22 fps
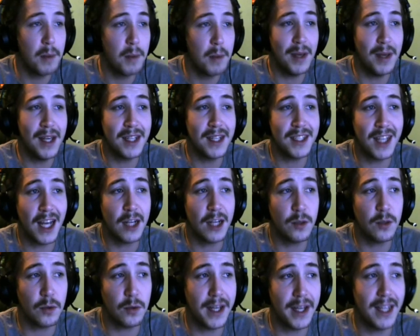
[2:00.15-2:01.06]
Being
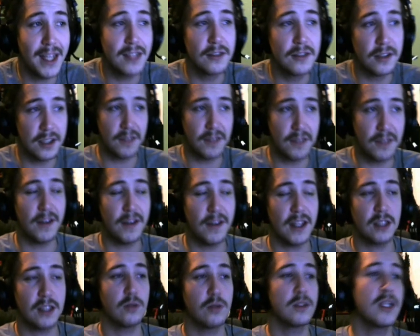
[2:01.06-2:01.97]
attacked will cancel this
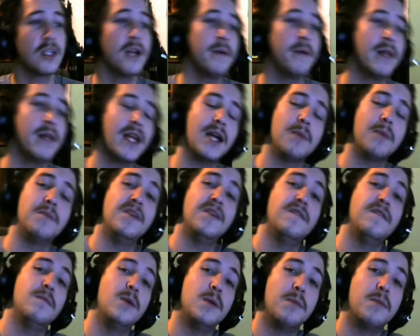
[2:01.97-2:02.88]
effect. So it's going to be like a
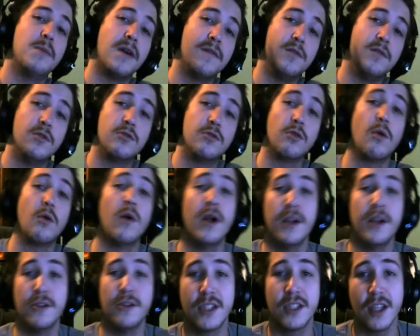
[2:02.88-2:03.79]
PvP buff you throw
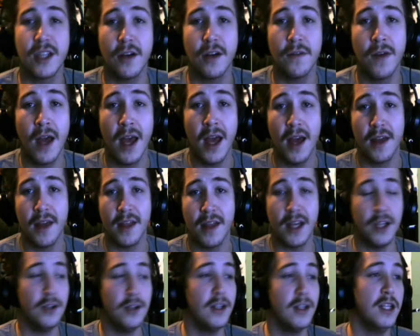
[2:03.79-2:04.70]
on yourself
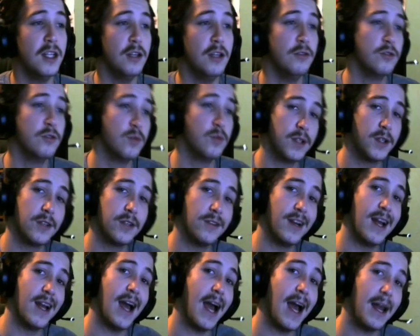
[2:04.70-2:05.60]
that you need to use when you're
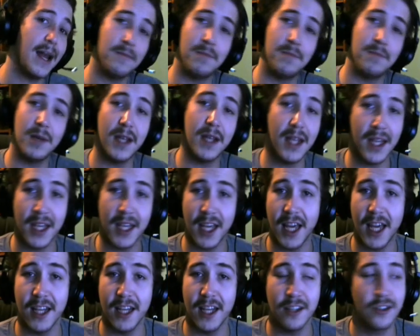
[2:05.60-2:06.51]
not being
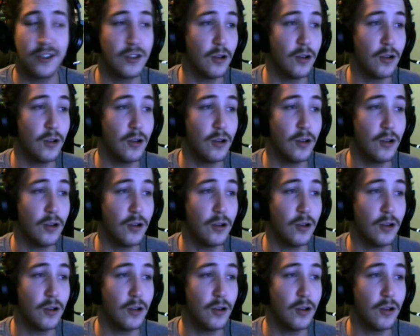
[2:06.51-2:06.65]
hit.